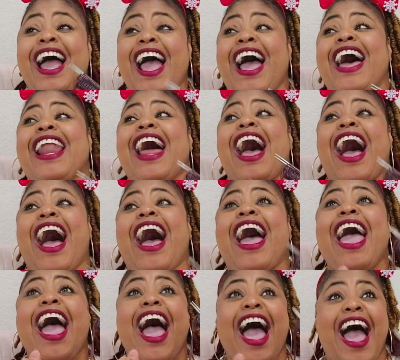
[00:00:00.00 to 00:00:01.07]
And
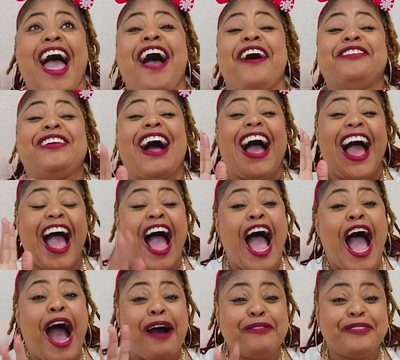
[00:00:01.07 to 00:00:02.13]
I am
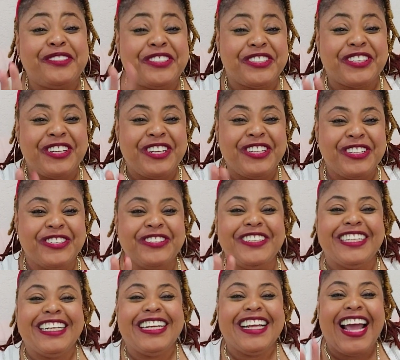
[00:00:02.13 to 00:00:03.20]

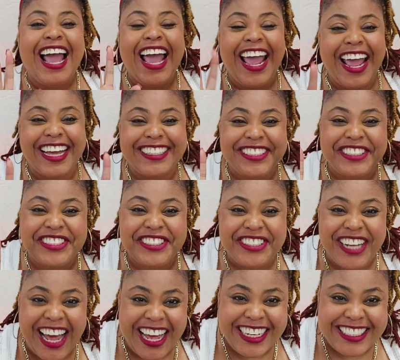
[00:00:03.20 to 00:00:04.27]
absolutely
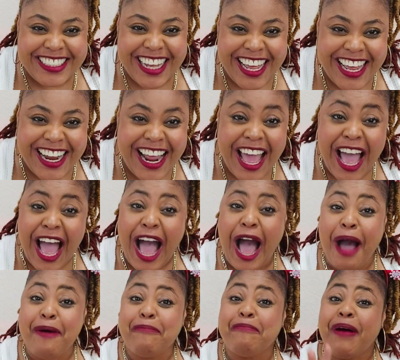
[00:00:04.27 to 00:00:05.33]
excited
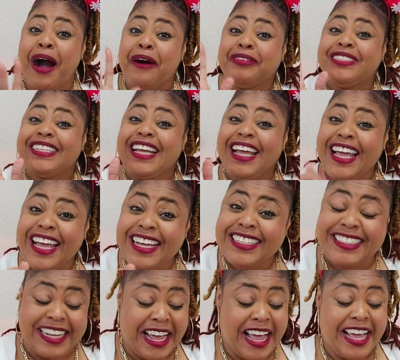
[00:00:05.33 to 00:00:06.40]
about it.